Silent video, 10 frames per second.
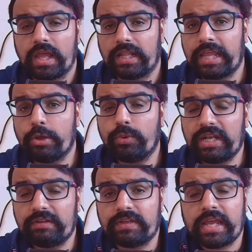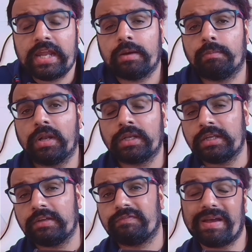They were living in a
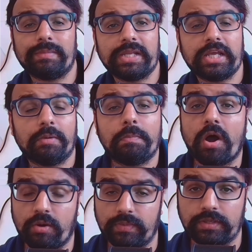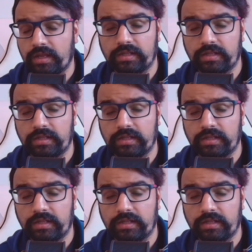multi-family apartment.